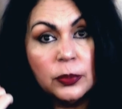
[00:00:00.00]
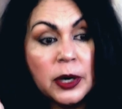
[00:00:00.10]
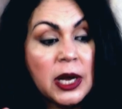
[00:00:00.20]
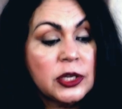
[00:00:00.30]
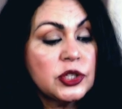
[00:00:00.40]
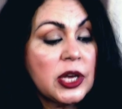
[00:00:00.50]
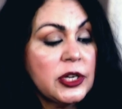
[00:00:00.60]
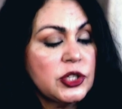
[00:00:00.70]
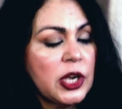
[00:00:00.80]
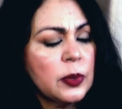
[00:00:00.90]
brush,
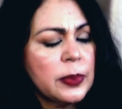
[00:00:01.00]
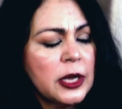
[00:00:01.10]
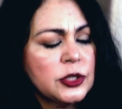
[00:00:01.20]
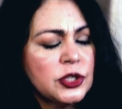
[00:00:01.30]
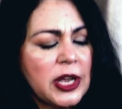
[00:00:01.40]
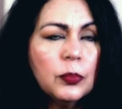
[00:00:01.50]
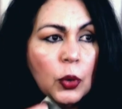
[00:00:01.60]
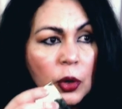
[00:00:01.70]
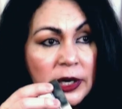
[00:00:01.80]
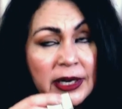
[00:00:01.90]
eyeshadow brush,
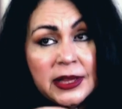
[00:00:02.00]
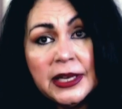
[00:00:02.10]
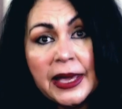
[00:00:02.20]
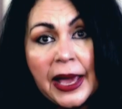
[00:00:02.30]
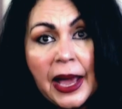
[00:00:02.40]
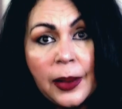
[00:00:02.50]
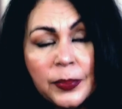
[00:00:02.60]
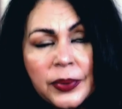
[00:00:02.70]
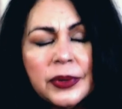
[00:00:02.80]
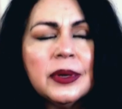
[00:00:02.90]
poured it in the
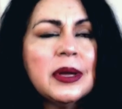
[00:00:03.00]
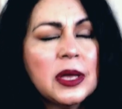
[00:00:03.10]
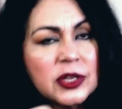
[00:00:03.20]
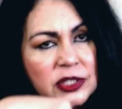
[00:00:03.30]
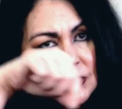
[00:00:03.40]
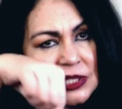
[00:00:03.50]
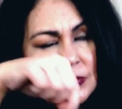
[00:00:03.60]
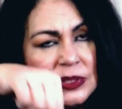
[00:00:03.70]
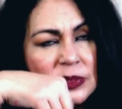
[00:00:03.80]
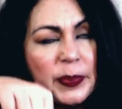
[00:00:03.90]
cap,
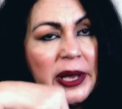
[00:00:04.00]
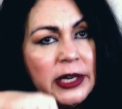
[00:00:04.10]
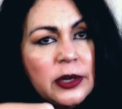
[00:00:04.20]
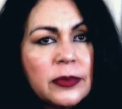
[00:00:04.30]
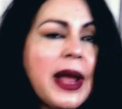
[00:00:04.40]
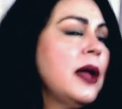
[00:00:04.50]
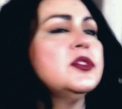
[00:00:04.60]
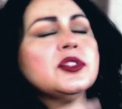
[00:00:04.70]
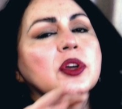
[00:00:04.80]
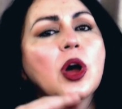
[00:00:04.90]
spun it
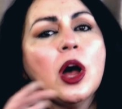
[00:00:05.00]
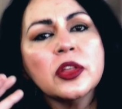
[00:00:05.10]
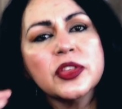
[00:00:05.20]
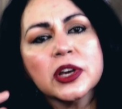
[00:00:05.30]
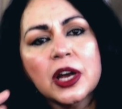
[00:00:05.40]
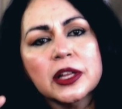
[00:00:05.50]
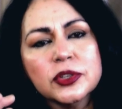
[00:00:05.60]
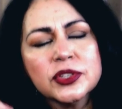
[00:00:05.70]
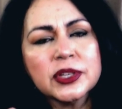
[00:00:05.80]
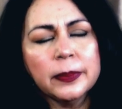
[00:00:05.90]
around so all the
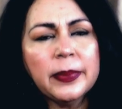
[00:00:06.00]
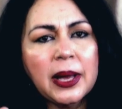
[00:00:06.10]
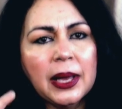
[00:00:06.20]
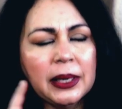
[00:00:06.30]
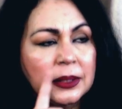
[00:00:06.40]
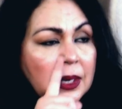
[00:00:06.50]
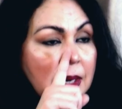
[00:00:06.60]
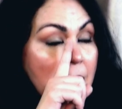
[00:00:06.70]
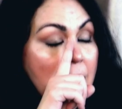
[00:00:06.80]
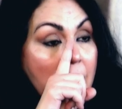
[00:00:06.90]
colors combined,
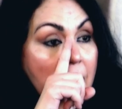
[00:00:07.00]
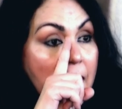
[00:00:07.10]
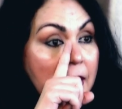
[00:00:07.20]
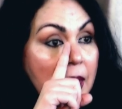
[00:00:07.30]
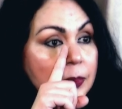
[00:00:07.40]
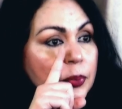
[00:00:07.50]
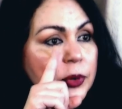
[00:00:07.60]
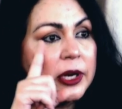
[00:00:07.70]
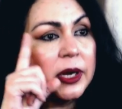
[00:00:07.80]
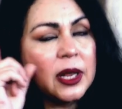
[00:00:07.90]
and I
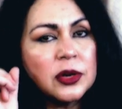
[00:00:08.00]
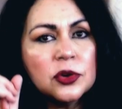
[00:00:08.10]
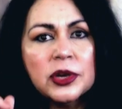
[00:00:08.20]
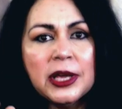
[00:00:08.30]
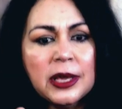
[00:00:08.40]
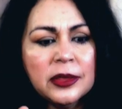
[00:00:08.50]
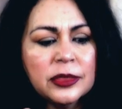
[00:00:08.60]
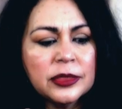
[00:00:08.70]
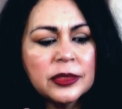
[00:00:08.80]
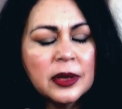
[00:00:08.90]
put it underneath,